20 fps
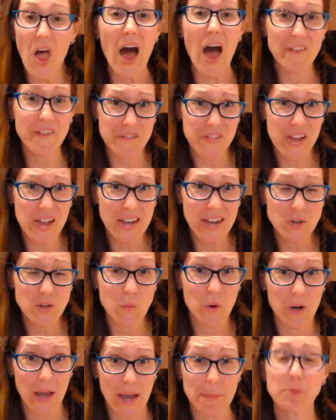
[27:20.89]
I find
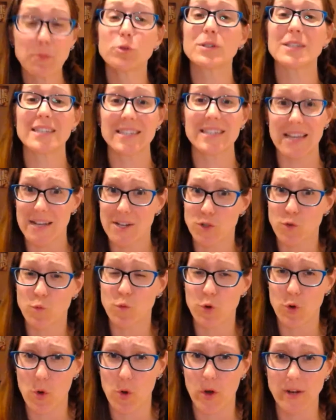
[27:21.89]
when I put
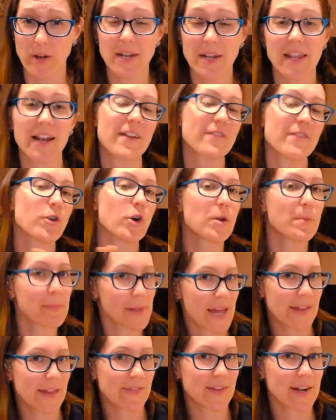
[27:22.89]
sandalwood on, like I've got a
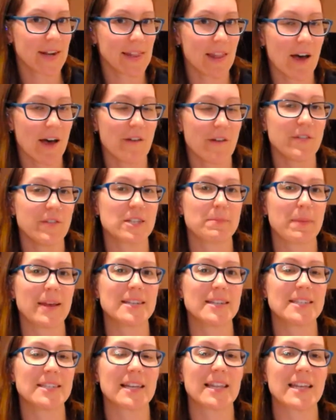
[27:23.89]
blend that I love that's
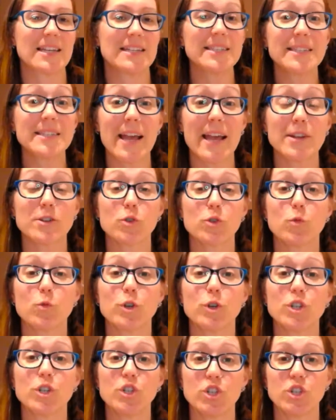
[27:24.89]
basically
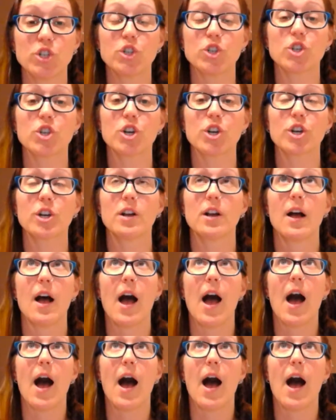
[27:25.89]
sandalwood, ginger,